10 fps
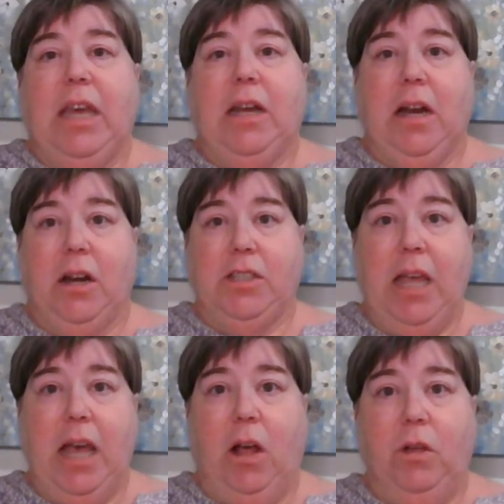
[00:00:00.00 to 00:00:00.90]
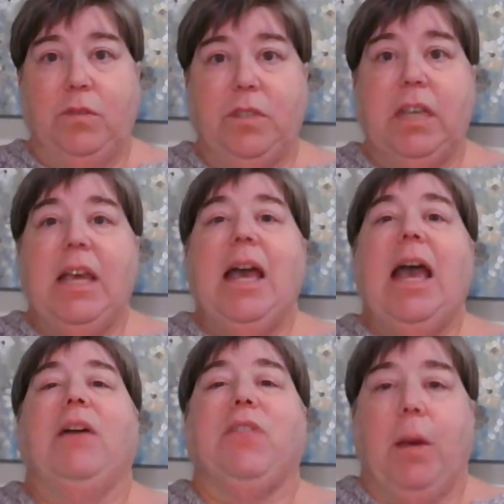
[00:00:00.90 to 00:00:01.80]
in ourselves
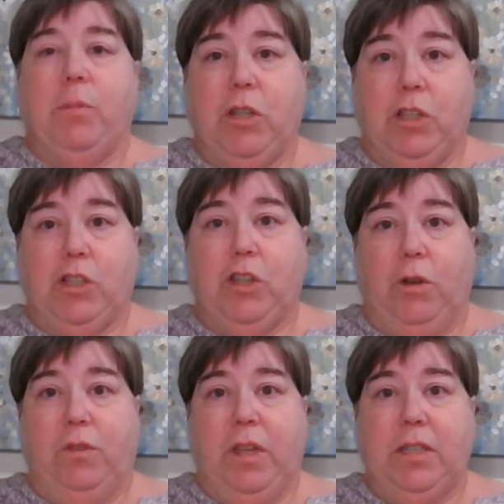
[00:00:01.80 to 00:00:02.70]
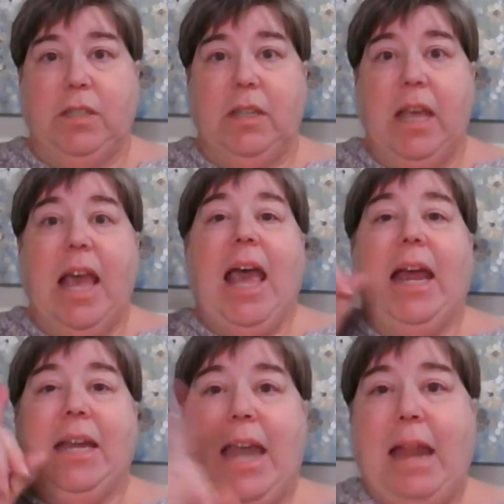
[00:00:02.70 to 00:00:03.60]
have come to the surface.
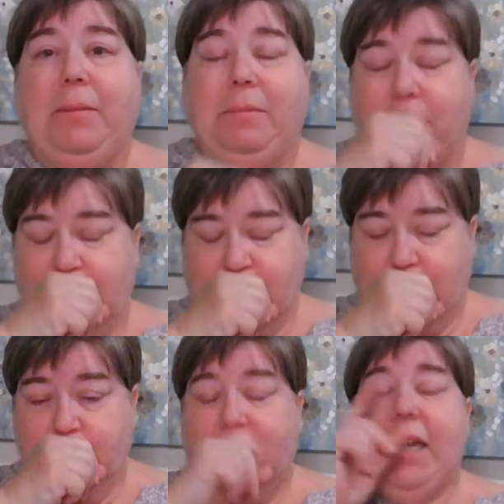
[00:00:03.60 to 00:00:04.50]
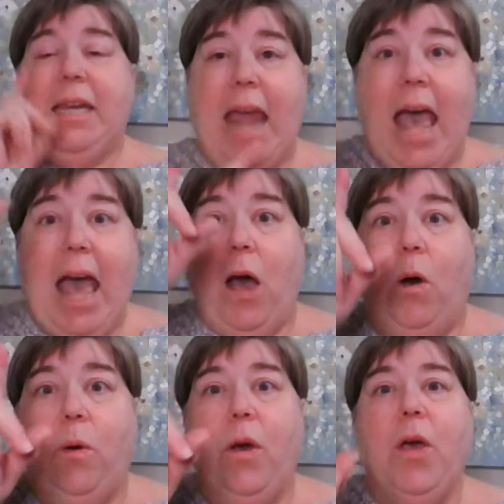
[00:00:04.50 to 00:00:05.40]
And excuse me,
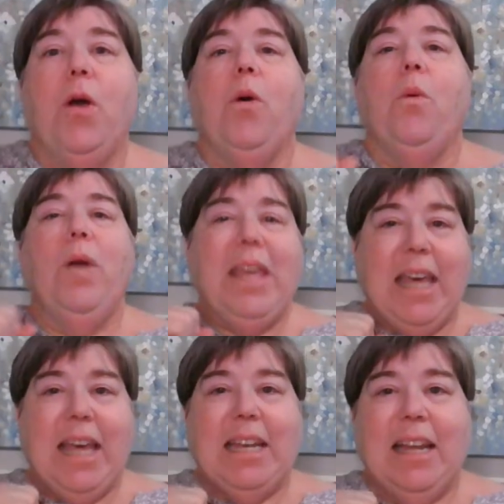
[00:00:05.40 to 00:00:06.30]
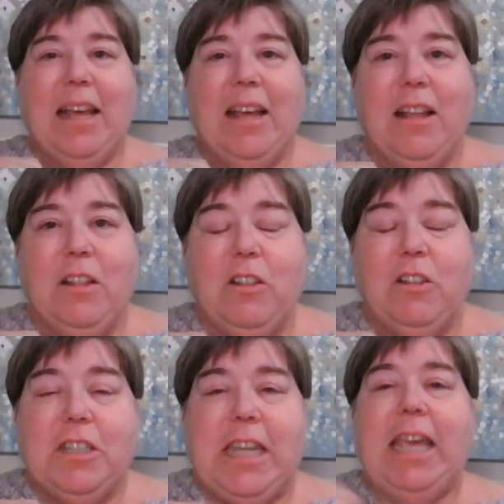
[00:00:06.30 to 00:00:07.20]
now we can
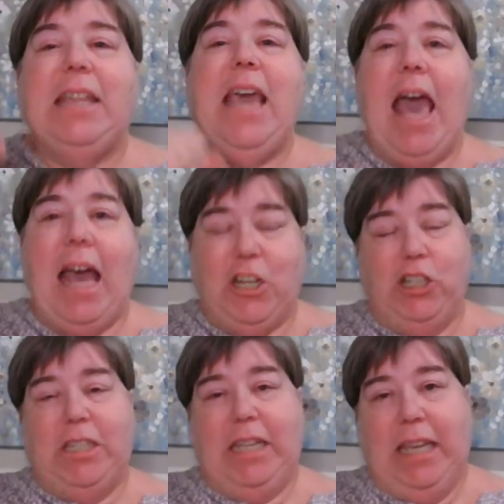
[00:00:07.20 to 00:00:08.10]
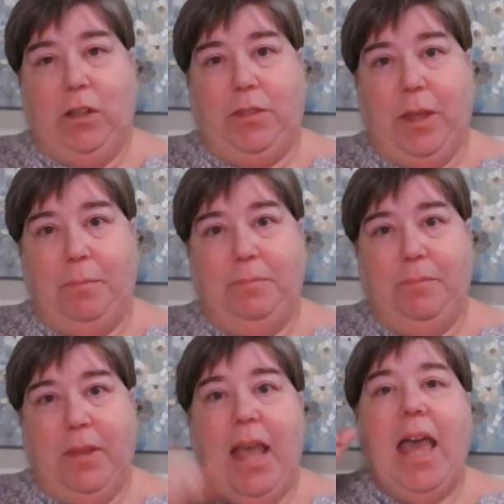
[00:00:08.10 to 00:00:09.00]
take the action to heal them
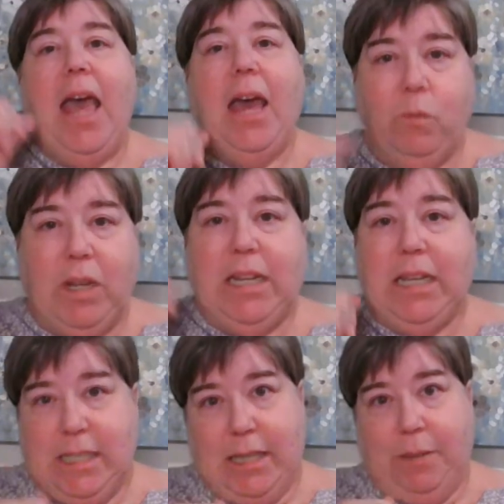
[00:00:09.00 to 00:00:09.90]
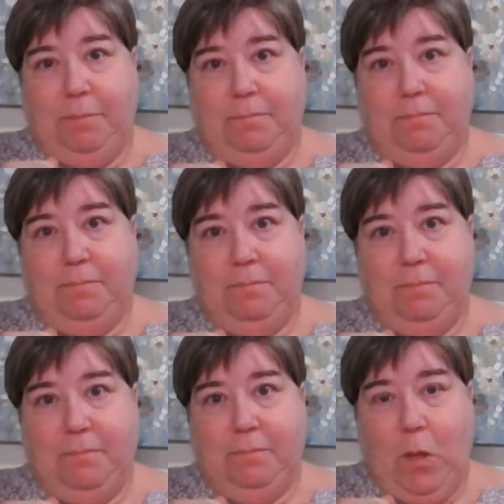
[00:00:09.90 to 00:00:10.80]
and release them.
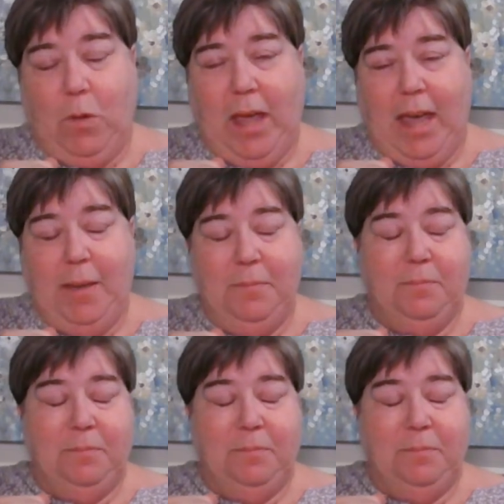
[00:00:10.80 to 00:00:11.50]
Okay?